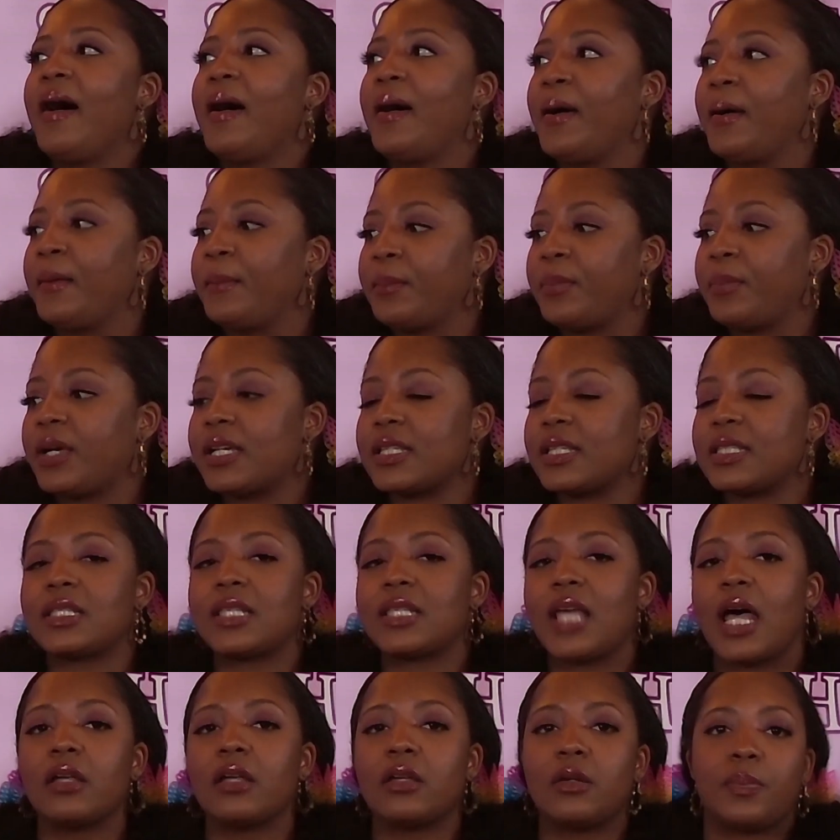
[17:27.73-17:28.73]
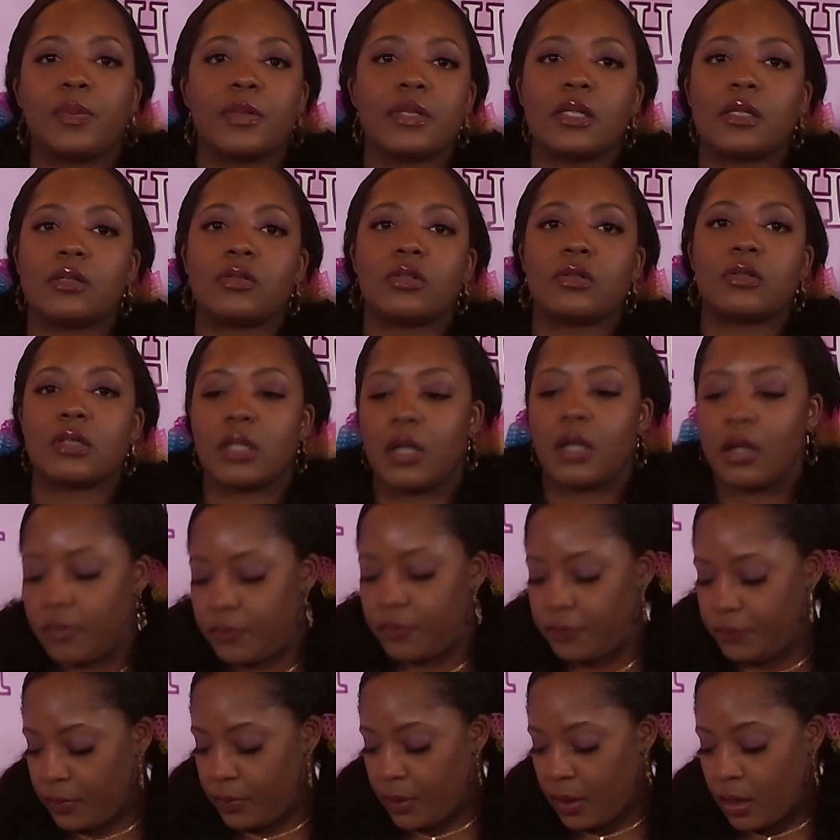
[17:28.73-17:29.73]
Because it's how you present yourself.
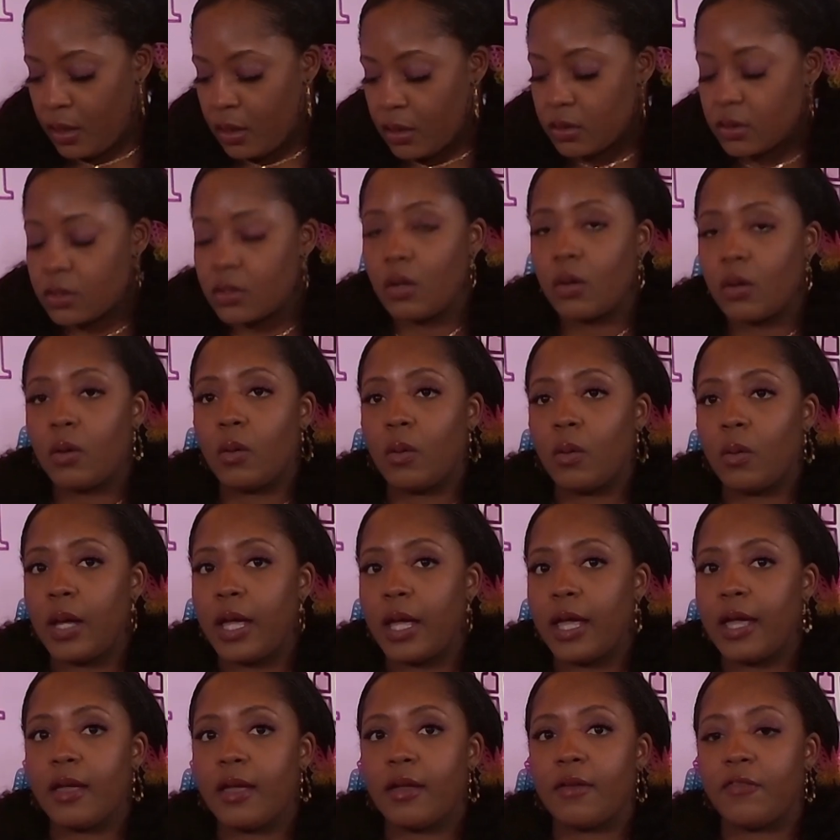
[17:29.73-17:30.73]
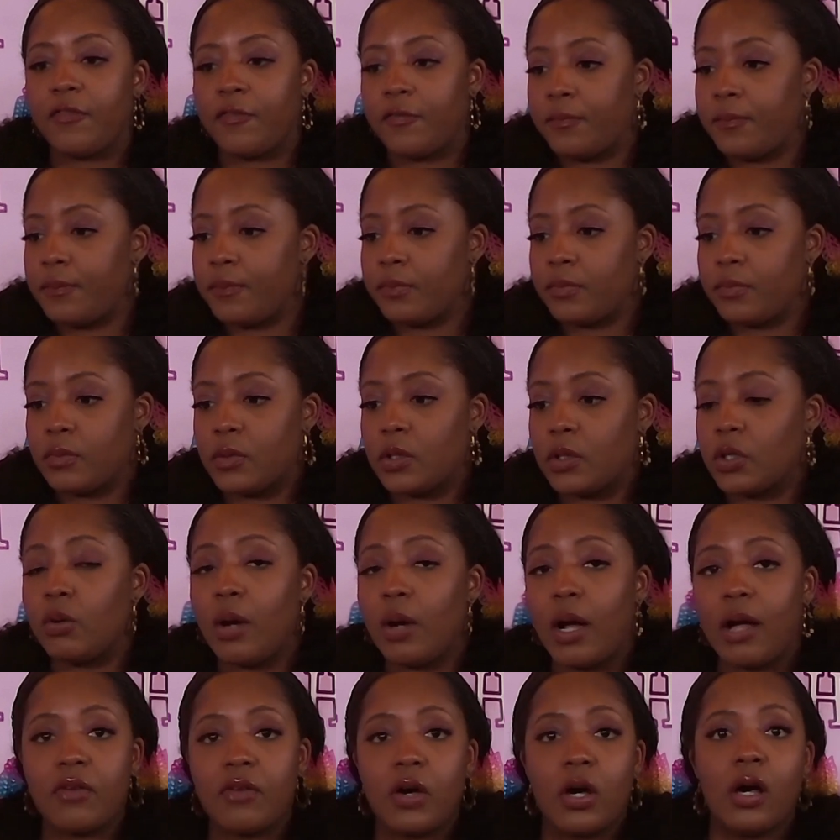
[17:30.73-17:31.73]
So if you don't have
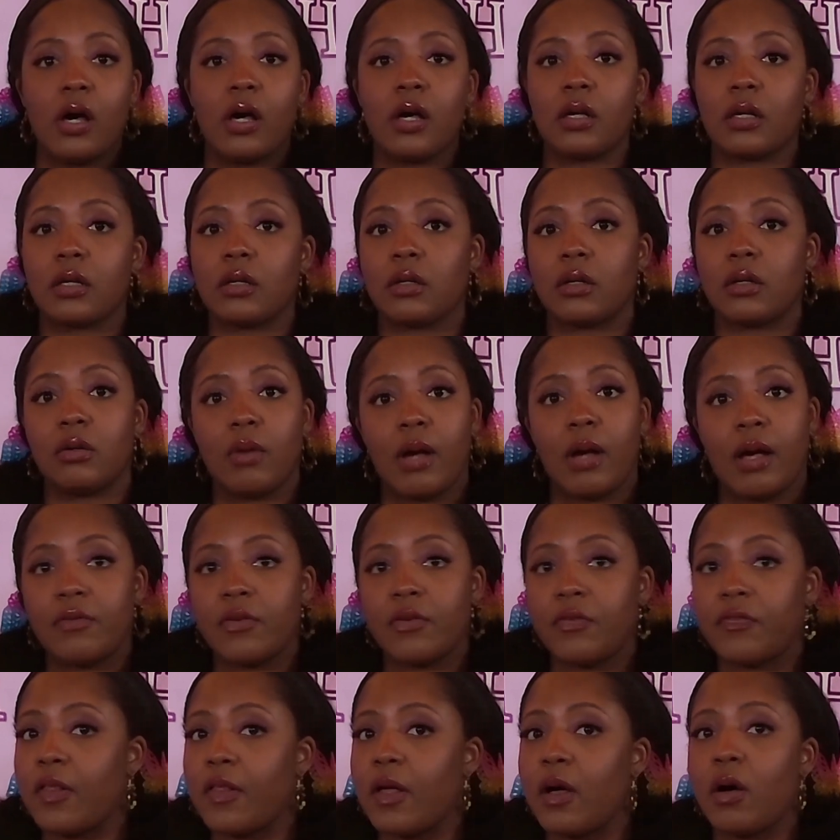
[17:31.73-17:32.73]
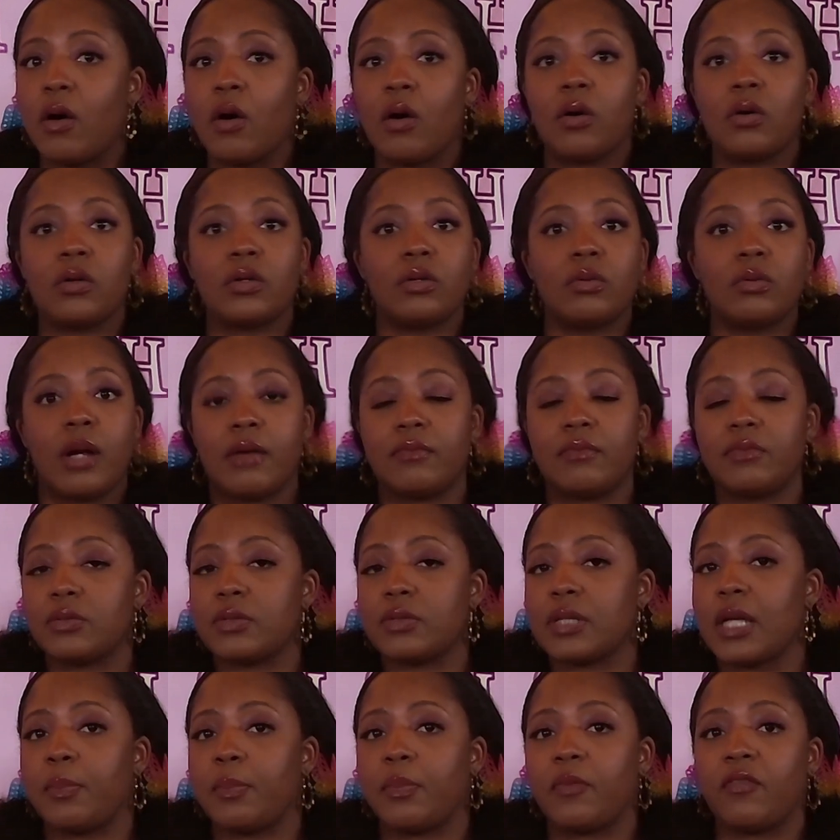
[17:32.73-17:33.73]
a hook, you don't have a flow, you don't have no
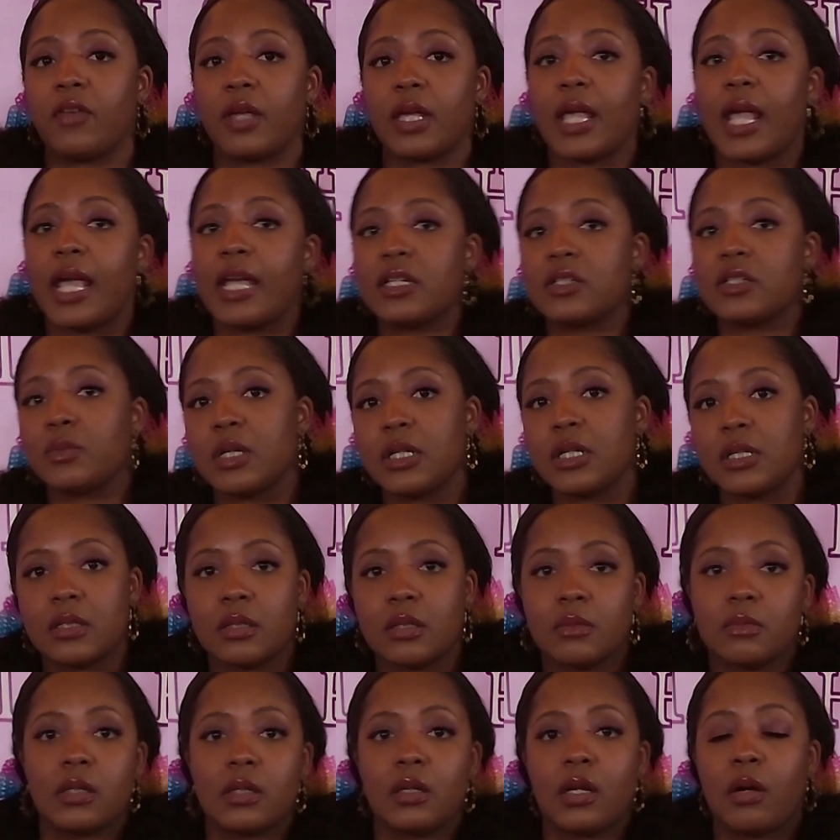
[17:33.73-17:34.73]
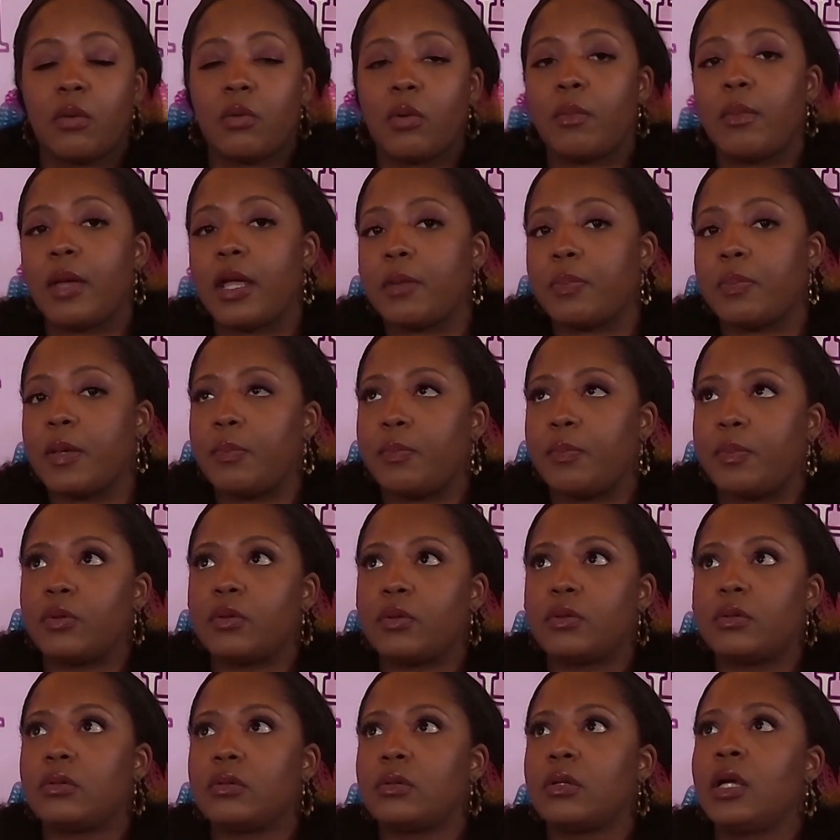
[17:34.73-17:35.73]
type of engagement, something that will make
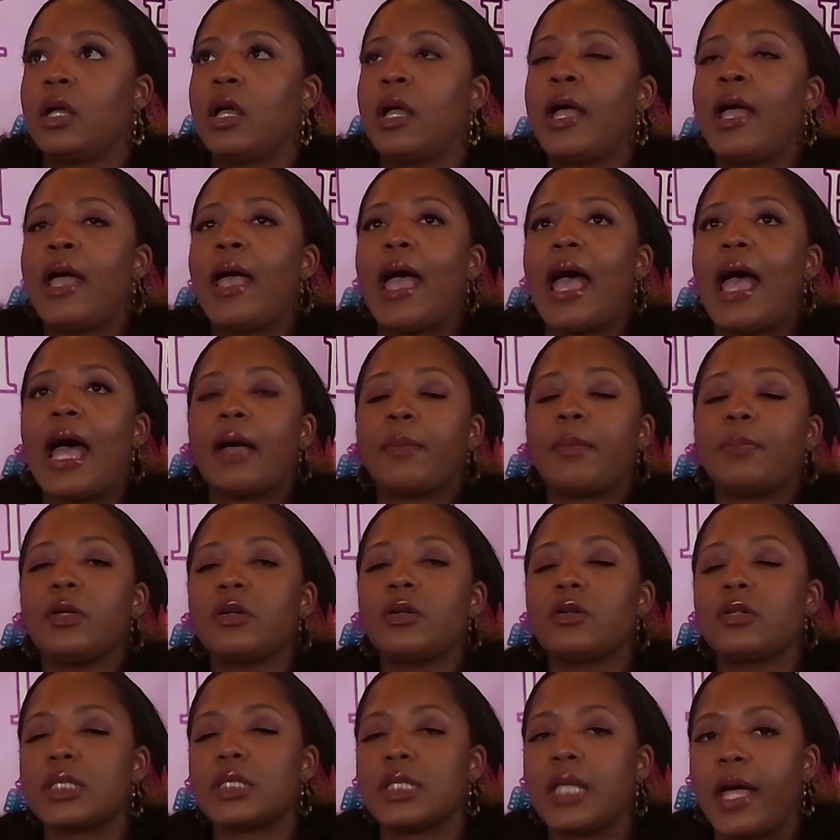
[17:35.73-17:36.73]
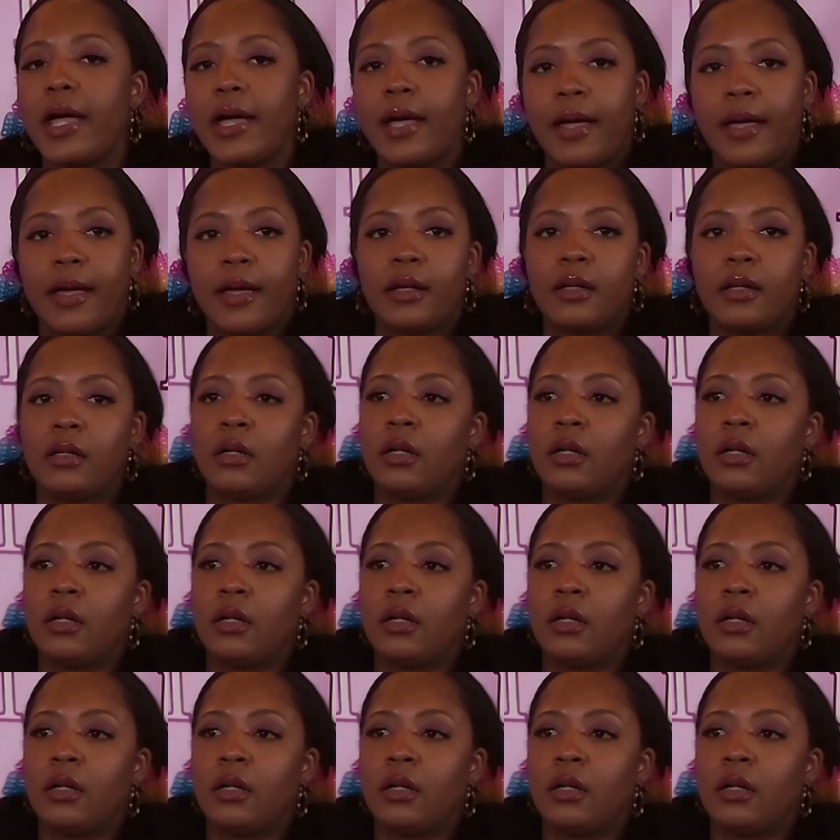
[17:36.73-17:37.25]
people happy or sad,